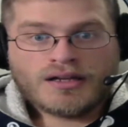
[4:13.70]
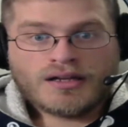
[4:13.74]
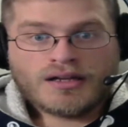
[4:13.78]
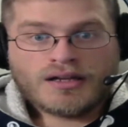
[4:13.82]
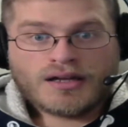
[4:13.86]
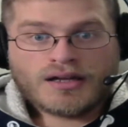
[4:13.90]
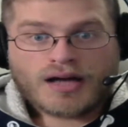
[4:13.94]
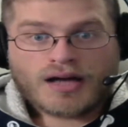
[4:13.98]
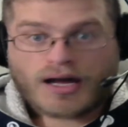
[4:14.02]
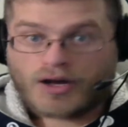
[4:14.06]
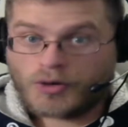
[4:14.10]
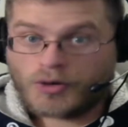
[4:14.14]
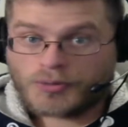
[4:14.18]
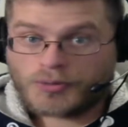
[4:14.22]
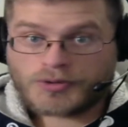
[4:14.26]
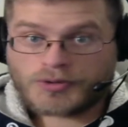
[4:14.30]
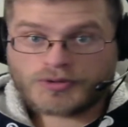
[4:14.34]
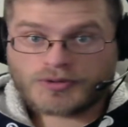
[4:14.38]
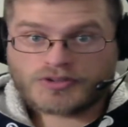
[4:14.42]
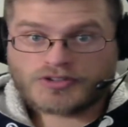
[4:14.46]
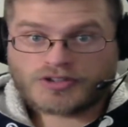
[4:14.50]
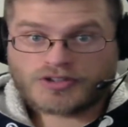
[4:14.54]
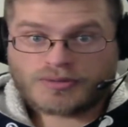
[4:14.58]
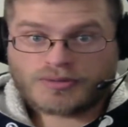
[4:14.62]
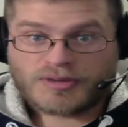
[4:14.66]
I hope you
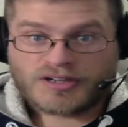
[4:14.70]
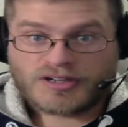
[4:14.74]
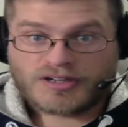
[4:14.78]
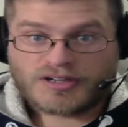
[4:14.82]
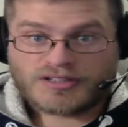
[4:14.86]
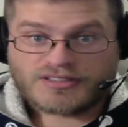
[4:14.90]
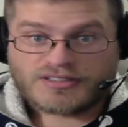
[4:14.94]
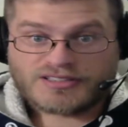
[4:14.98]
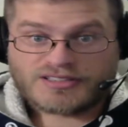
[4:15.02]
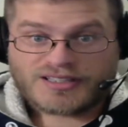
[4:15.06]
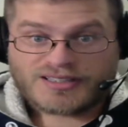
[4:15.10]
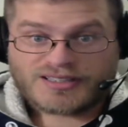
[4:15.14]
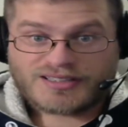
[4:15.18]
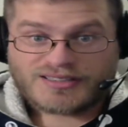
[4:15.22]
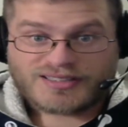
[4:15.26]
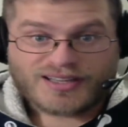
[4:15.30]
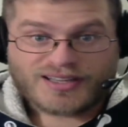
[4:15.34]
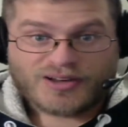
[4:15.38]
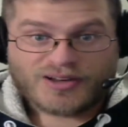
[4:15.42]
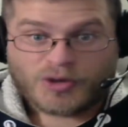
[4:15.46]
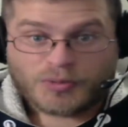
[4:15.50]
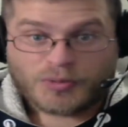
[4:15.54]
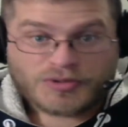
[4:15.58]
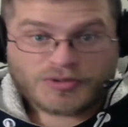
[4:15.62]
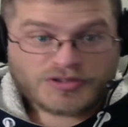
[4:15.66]
enjoy my content. I
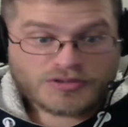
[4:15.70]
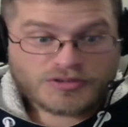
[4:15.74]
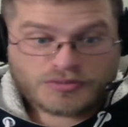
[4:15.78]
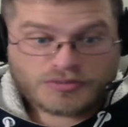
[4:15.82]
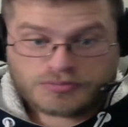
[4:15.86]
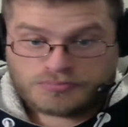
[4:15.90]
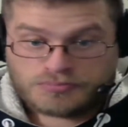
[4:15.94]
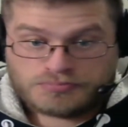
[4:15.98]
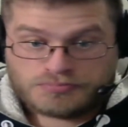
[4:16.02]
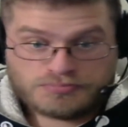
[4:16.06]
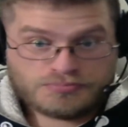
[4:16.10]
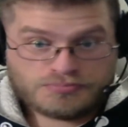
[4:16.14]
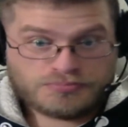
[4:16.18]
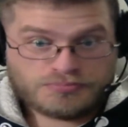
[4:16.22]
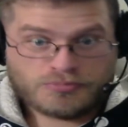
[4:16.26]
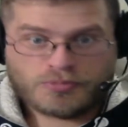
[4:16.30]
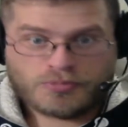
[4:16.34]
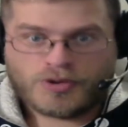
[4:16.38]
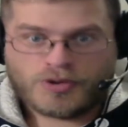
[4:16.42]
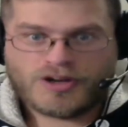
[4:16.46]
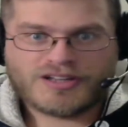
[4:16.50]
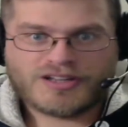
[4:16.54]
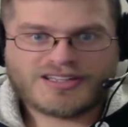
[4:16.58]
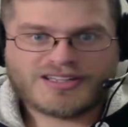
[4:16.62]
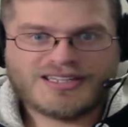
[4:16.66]
hope you
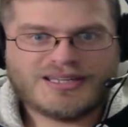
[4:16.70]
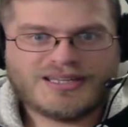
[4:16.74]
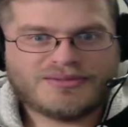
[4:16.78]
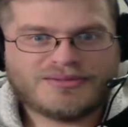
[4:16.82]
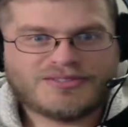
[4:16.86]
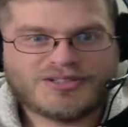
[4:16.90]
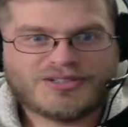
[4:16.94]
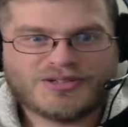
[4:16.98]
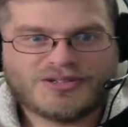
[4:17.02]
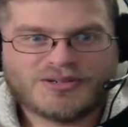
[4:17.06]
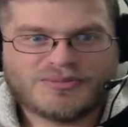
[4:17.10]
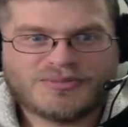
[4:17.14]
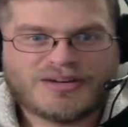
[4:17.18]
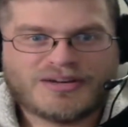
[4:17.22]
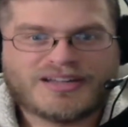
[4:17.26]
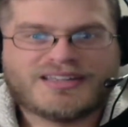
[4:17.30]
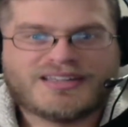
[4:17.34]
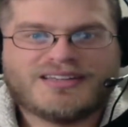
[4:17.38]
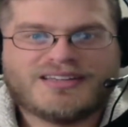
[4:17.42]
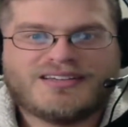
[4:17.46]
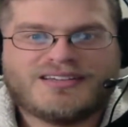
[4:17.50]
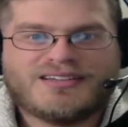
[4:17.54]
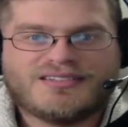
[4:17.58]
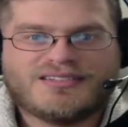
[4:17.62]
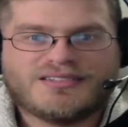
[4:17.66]
want to keep tuning back
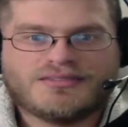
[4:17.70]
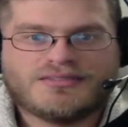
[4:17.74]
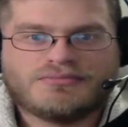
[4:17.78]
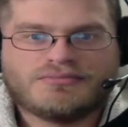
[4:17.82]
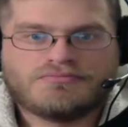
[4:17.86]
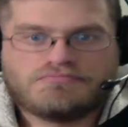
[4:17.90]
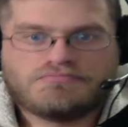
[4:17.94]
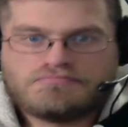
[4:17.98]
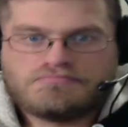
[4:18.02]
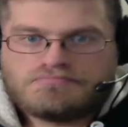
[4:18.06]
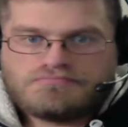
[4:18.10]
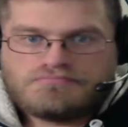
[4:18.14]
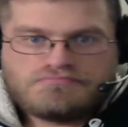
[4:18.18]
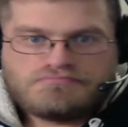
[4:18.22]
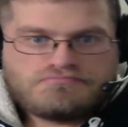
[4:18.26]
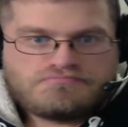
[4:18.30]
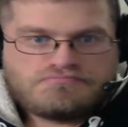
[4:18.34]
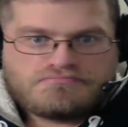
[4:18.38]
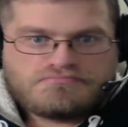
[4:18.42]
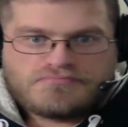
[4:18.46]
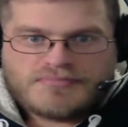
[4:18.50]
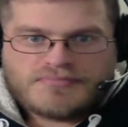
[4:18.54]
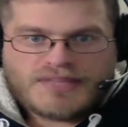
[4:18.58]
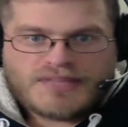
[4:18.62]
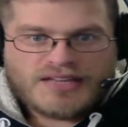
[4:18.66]
in and
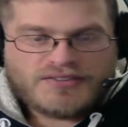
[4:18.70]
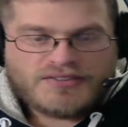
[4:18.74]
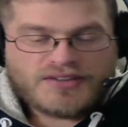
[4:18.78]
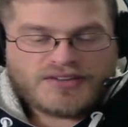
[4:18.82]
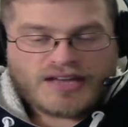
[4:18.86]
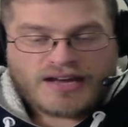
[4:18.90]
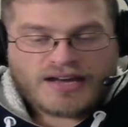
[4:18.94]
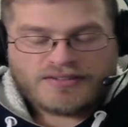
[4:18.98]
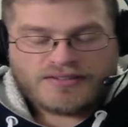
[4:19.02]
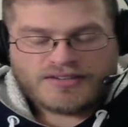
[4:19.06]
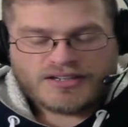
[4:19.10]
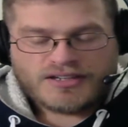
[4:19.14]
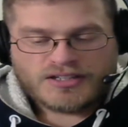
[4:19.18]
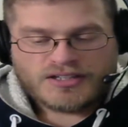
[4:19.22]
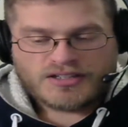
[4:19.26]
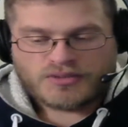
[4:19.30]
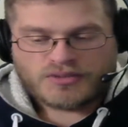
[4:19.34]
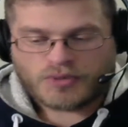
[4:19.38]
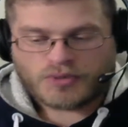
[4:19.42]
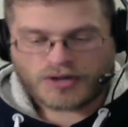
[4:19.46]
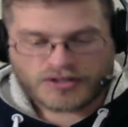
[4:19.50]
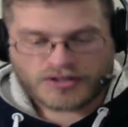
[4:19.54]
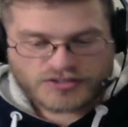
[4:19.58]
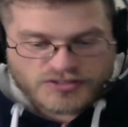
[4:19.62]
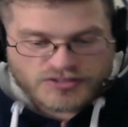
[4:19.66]
if you have any
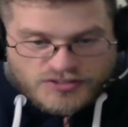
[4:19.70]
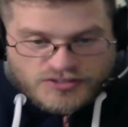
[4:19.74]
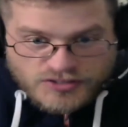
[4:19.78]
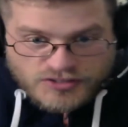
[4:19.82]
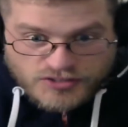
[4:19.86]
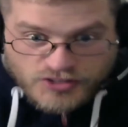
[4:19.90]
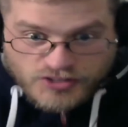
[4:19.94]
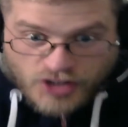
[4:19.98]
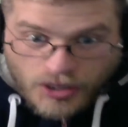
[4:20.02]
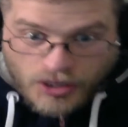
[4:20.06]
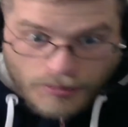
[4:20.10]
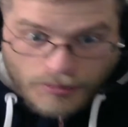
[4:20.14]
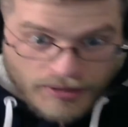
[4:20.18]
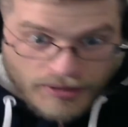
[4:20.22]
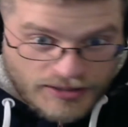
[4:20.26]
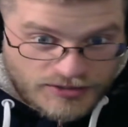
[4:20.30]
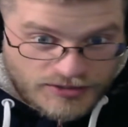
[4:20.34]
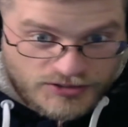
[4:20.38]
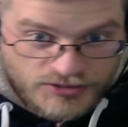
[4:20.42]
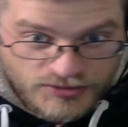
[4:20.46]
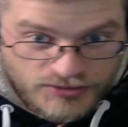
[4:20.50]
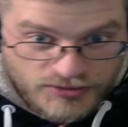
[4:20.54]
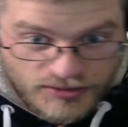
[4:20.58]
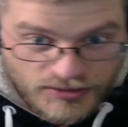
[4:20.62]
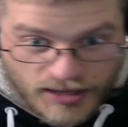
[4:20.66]
questions,
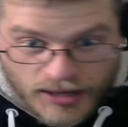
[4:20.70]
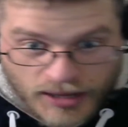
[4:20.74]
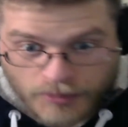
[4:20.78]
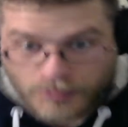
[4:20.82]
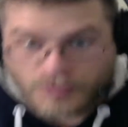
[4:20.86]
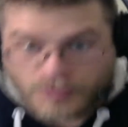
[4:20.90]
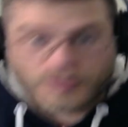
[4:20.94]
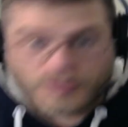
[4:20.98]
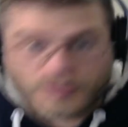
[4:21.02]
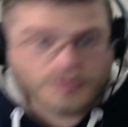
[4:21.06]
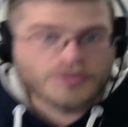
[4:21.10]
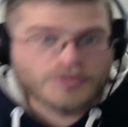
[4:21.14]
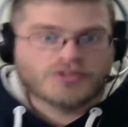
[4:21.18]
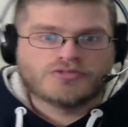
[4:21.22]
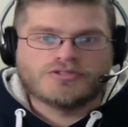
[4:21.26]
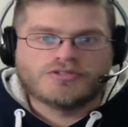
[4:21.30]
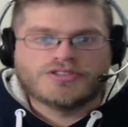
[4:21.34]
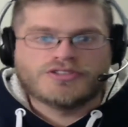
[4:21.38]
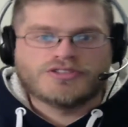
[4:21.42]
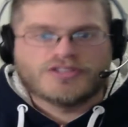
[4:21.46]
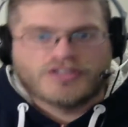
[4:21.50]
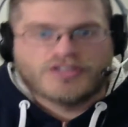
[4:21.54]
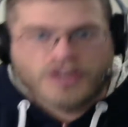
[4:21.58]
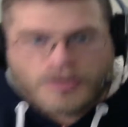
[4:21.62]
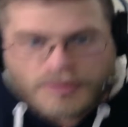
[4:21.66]
comments, I will always read
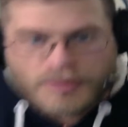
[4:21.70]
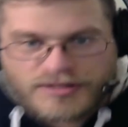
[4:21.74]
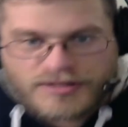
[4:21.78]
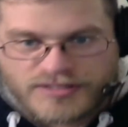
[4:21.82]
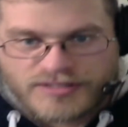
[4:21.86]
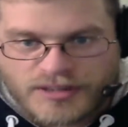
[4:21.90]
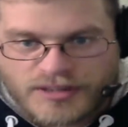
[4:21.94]
the comments.